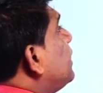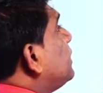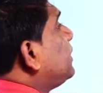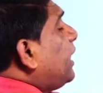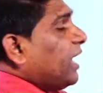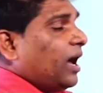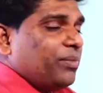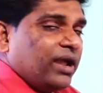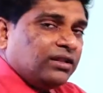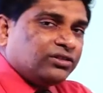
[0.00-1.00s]
There are
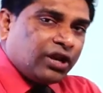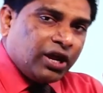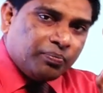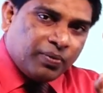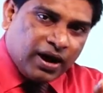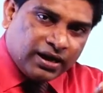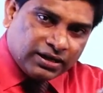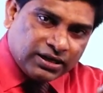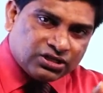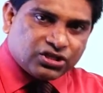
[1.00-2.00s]
main three
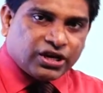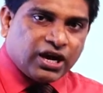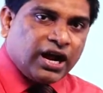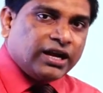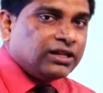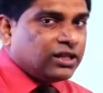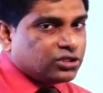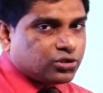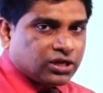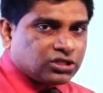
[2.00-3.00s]
parties regarding the
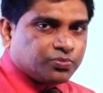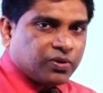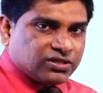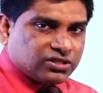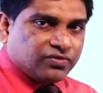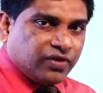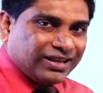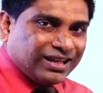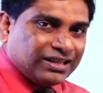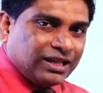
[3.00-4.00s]
insurance policy.
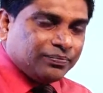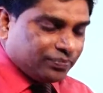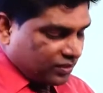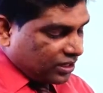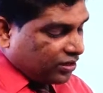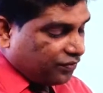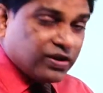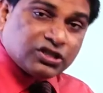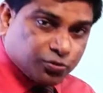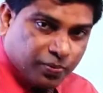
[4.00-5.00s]
What are they?
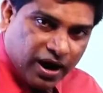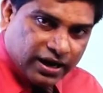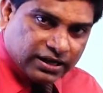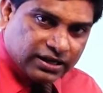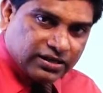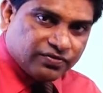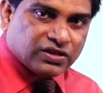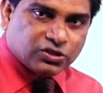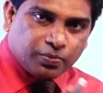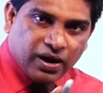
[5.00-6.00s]
First party.
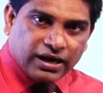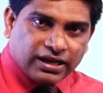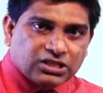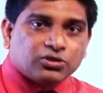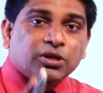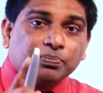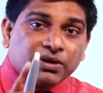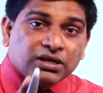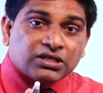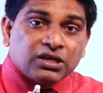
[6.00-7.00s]
First party is the
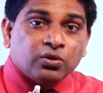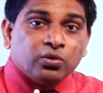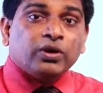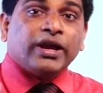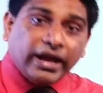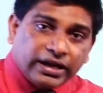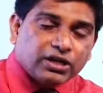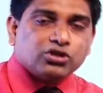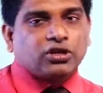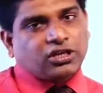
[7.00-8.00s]
person who get
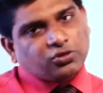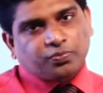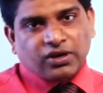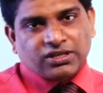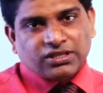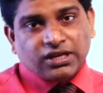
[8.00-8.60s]
insurance policy